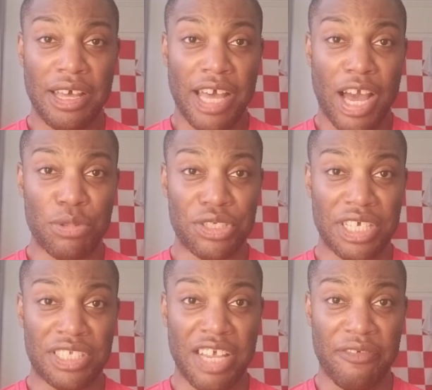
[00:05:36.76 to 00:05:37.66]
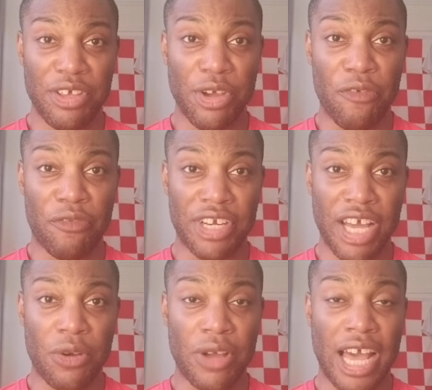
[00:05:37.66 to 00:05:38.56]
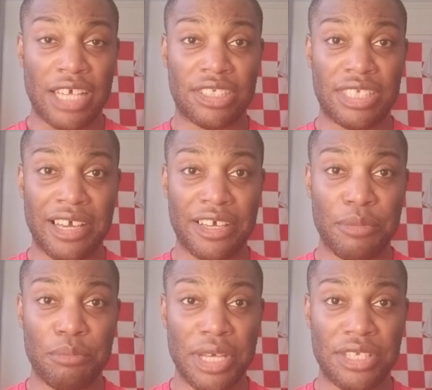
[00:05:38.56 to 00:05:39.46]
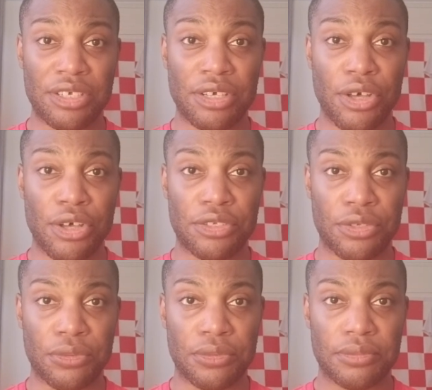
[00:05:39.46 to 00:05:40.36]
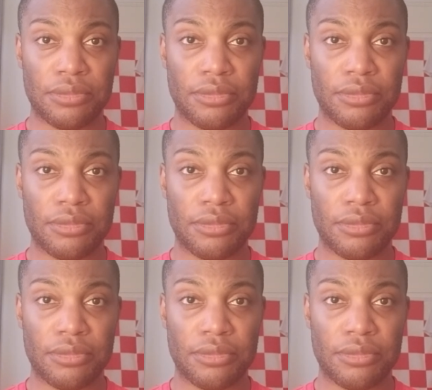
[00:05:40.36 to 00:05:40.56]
Albert JTV, over and out. #Mesut Özil.